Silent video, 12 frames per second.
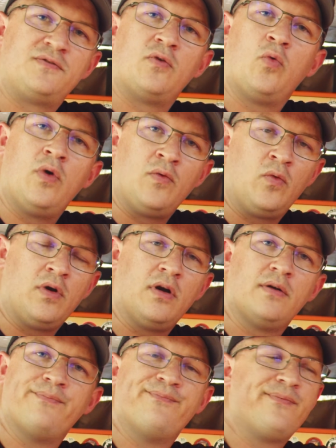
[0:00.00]
for when
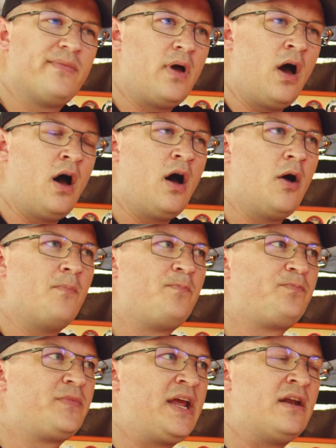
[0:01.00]
we're
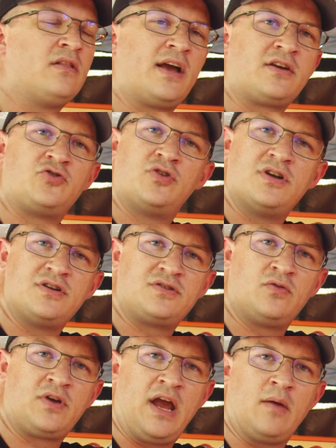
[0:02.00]
in like a
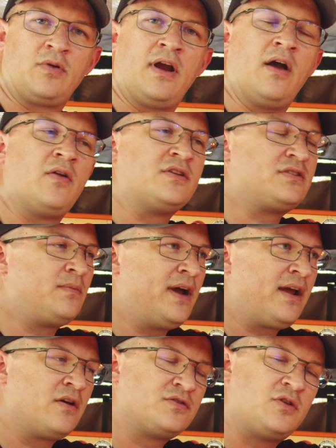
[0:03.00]
traditional campground and
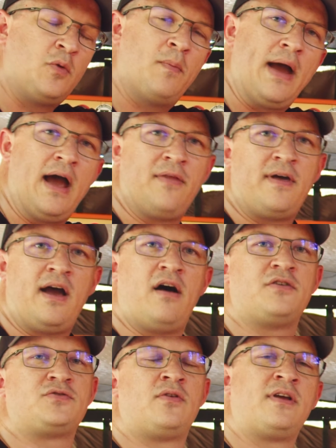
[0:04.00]
somebody goes to the
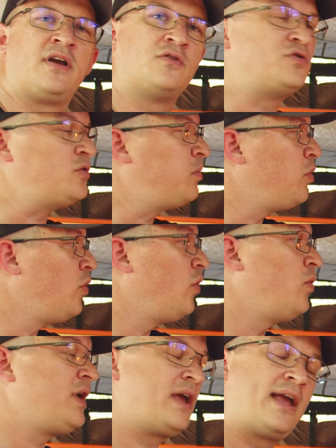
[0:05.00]
bathhouse or they go to the pool,
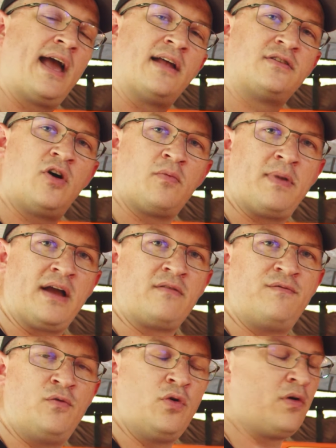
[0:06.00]
we can kind of talk back and
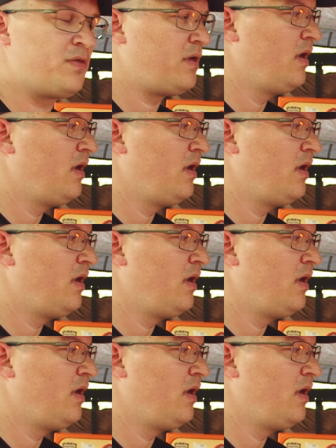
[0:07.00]
forth.